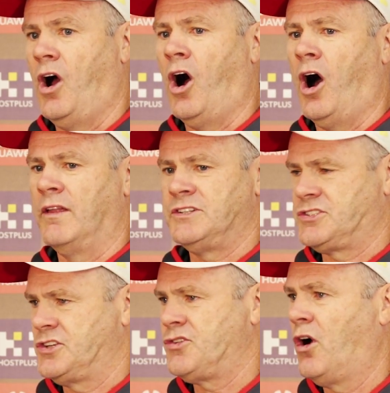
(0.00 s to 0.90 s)
Oh, they're
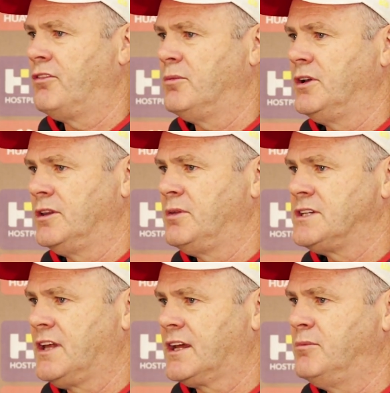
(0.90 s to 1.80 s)
just a drive to be the
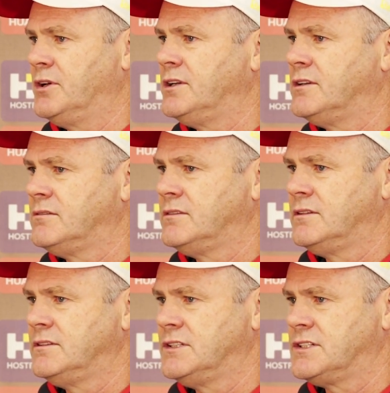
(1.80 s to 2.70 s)
best they can be.
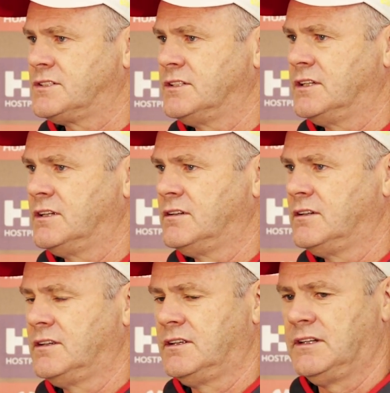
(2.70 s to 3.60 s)
Just they've
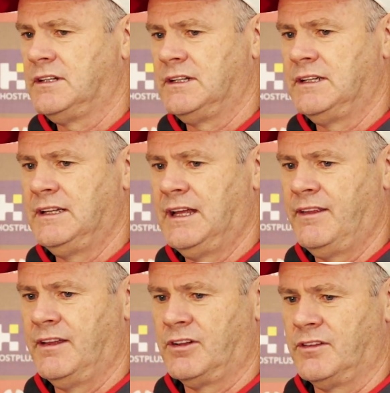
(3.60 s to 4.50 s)

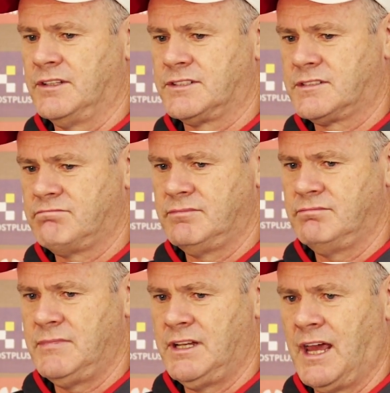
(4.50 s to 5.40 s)
got this
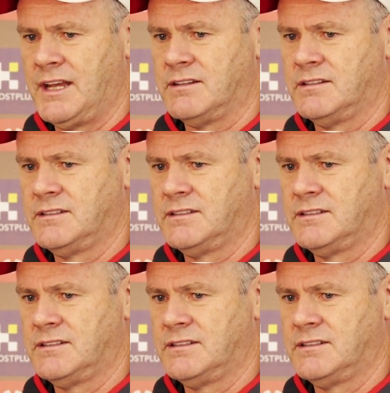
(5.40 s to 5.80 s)
innate.